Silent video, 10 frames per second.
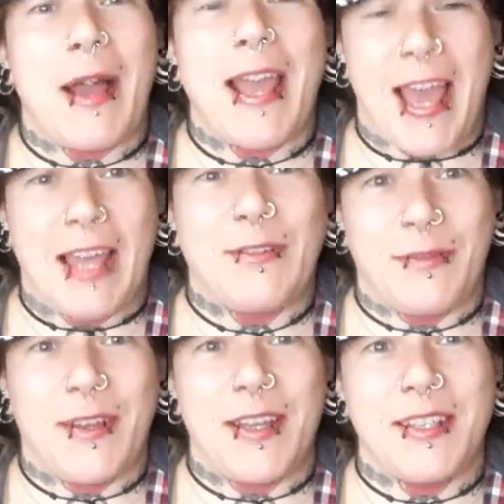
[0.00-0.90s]
by
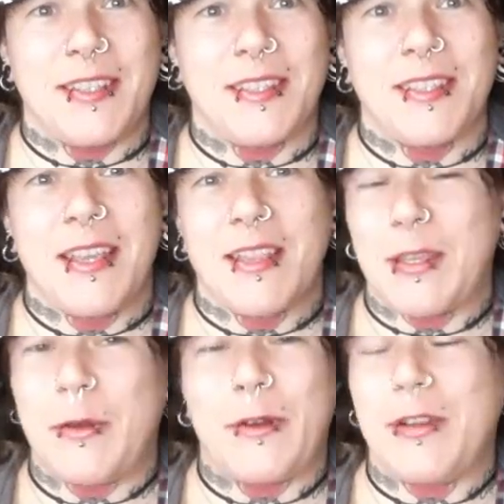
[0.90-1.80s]
adverts
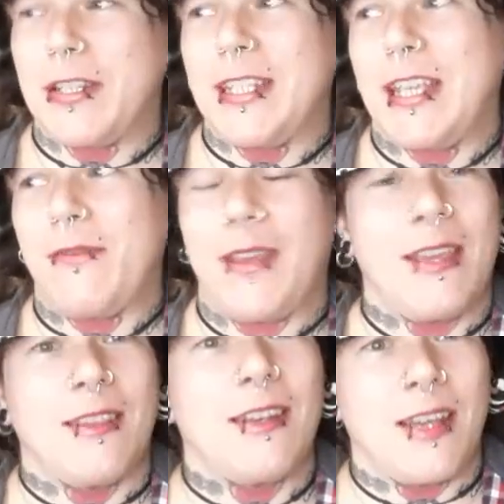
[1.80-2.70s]
that were on
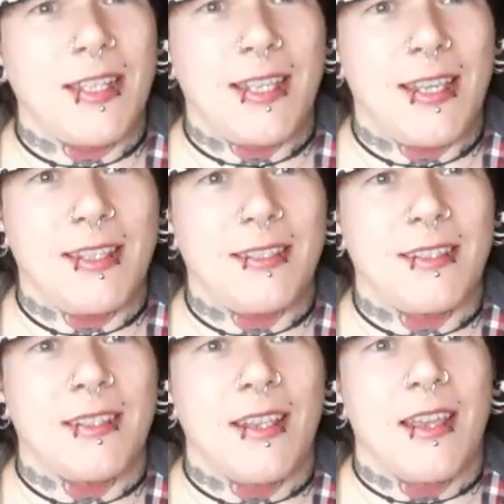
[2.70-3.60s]
TV in the
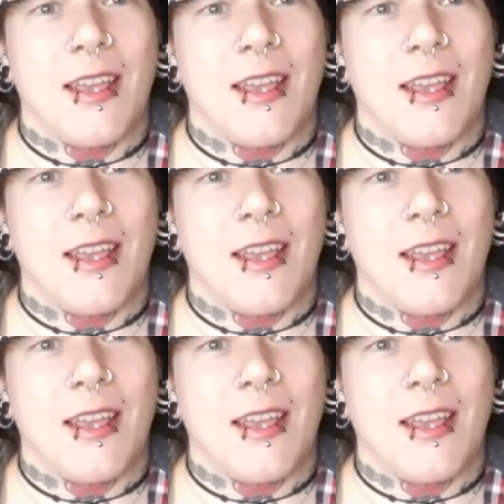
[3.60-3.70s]
90s